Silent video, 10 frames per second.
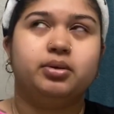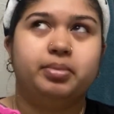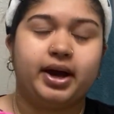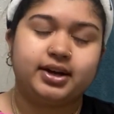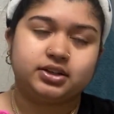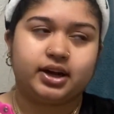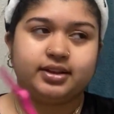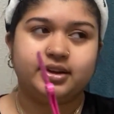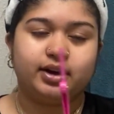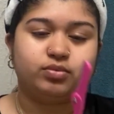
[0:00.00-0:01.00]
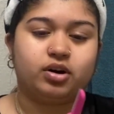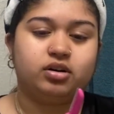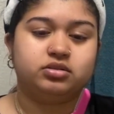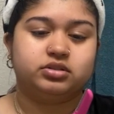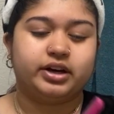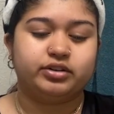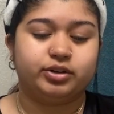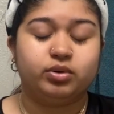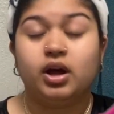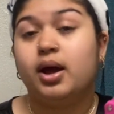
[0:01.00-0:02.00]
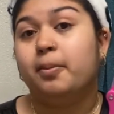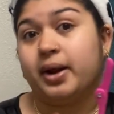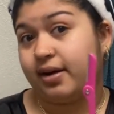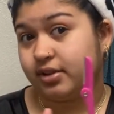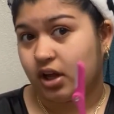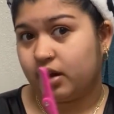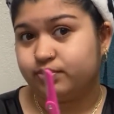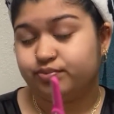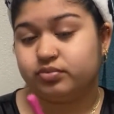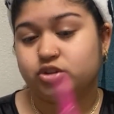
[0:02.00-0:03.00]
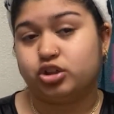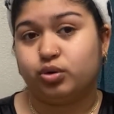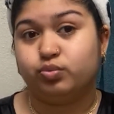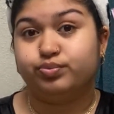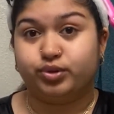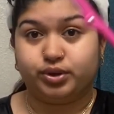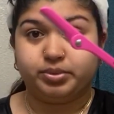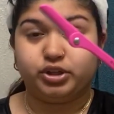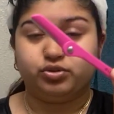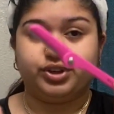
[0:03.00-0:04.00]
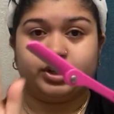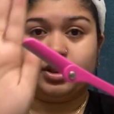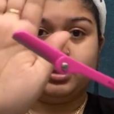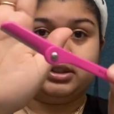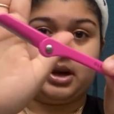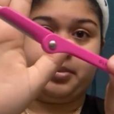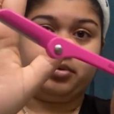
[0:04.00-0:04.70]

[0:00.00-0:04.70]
pack, I think at Ross, I don't know, but I have a lot. So we're gonna be using this type of